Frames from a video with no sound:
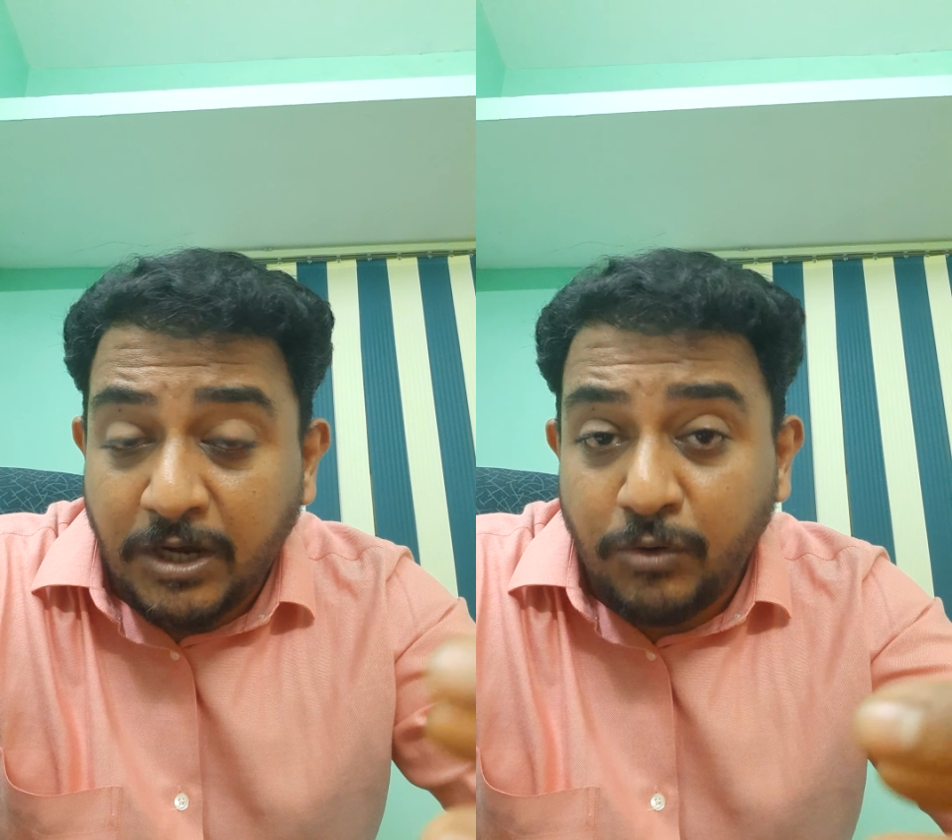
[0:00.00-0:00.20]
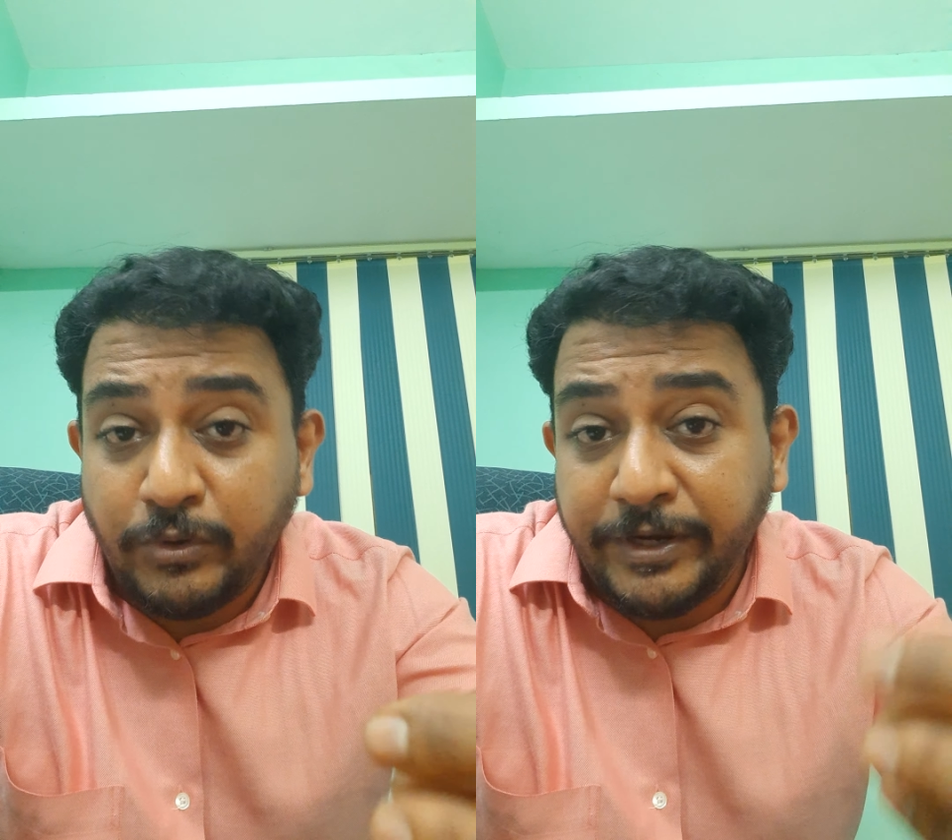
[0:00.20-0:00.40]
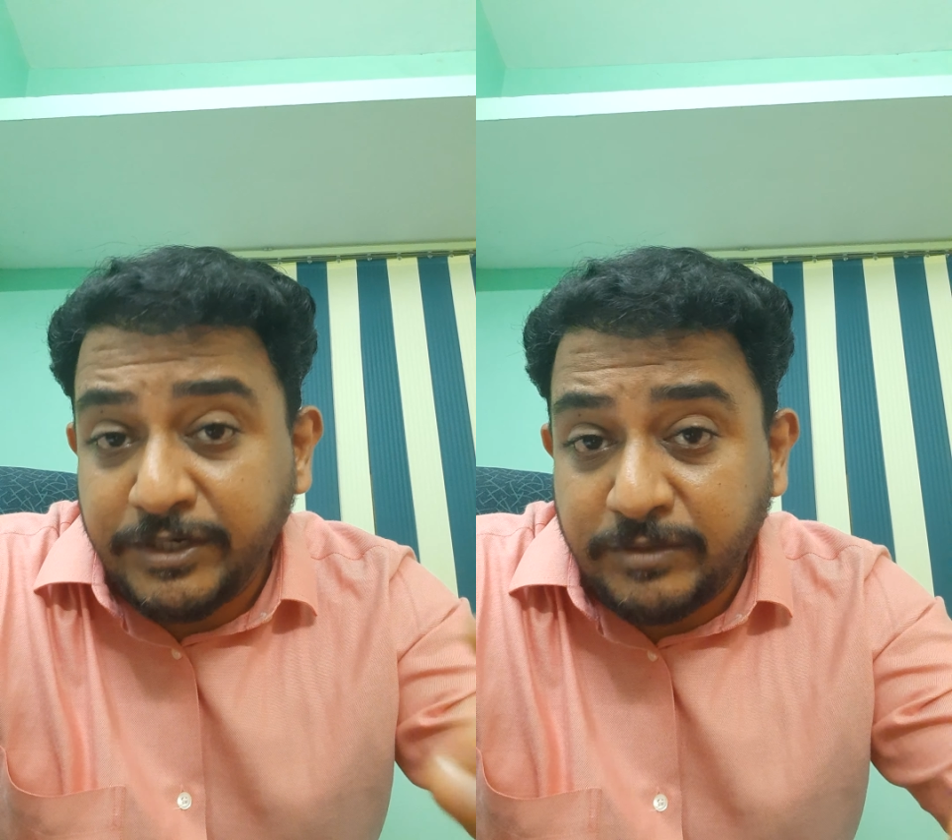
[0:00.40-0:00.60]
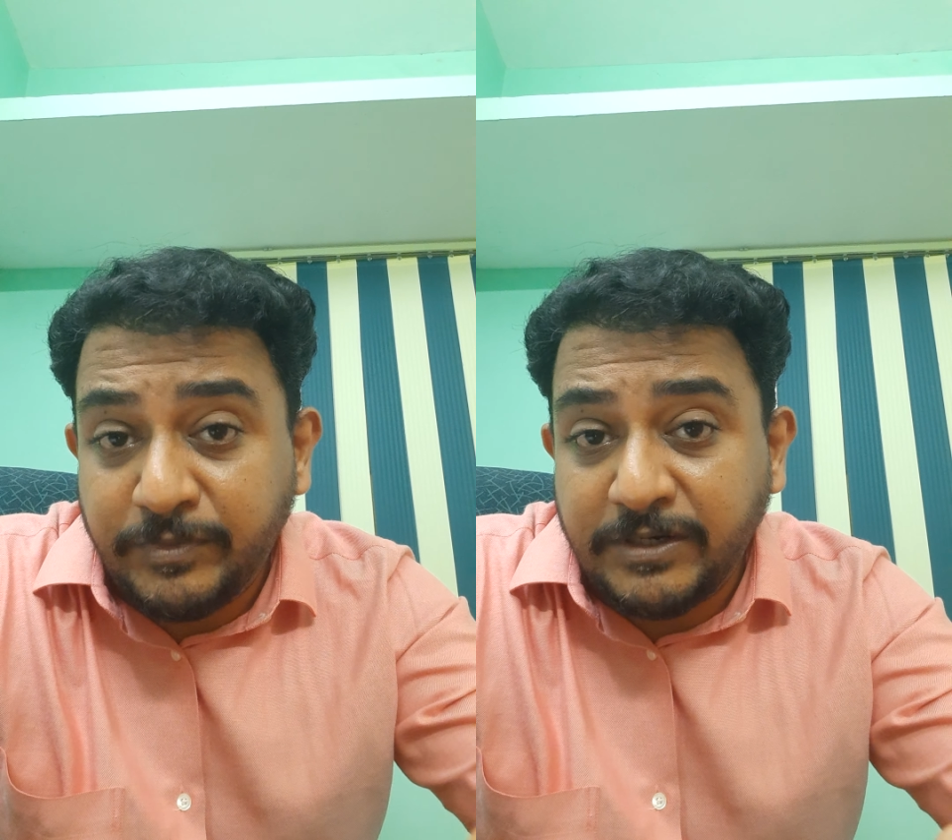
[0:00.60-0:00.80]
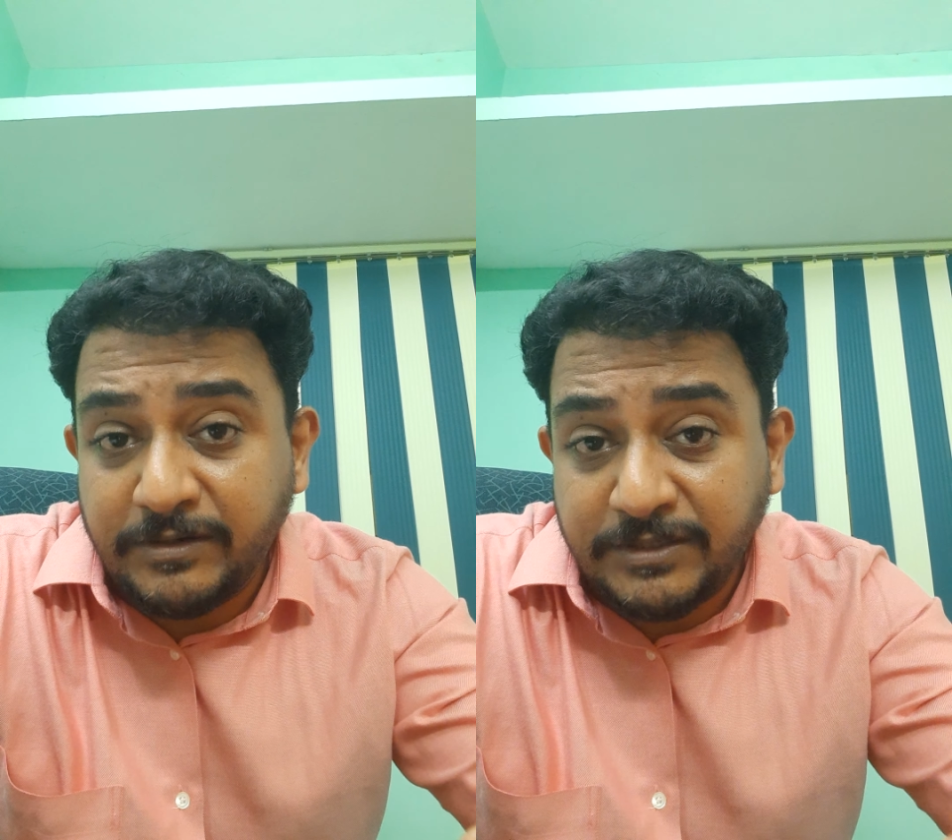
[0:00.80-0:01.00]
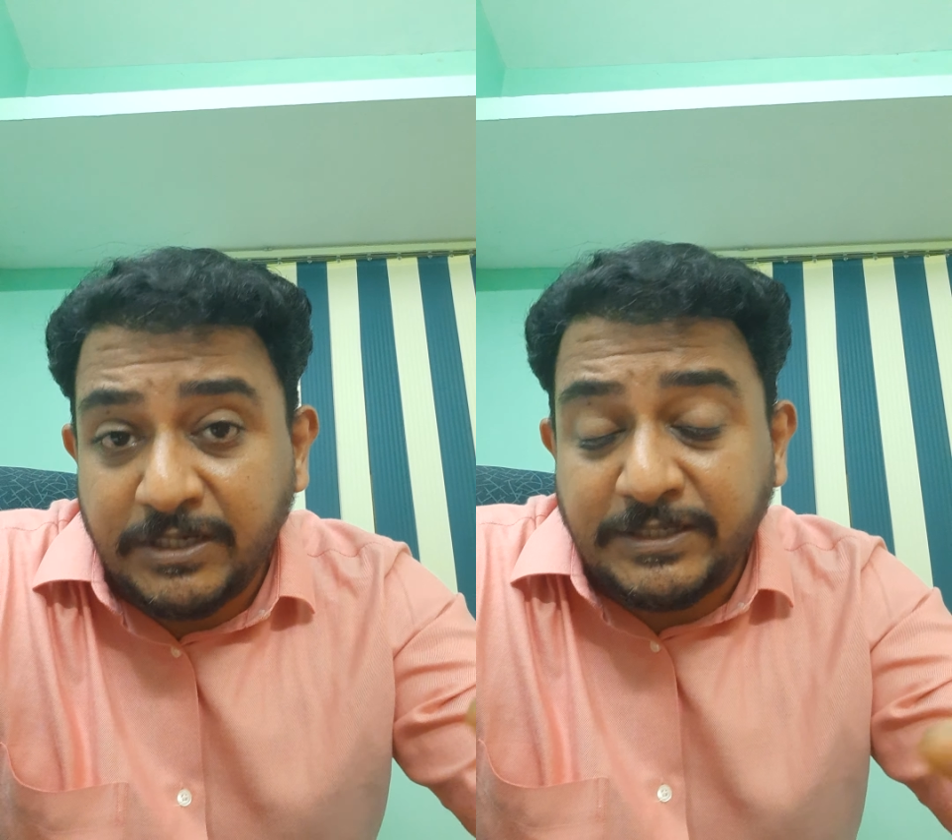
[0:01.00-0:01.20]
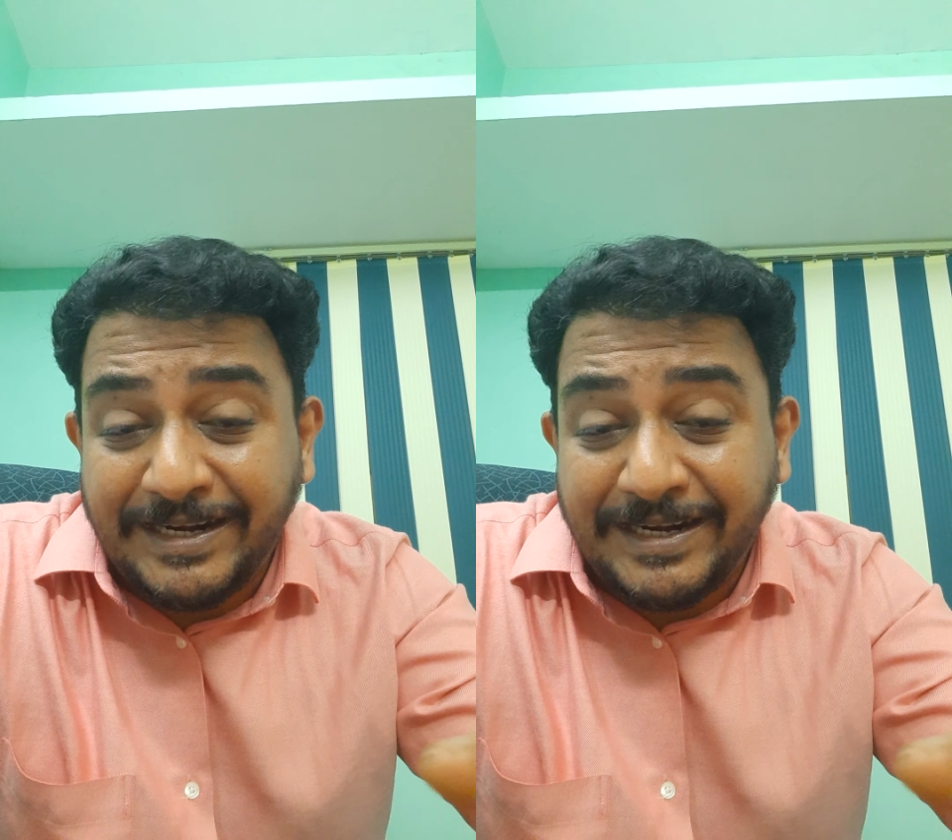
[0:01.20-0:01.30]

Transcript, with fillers: how to interpret research,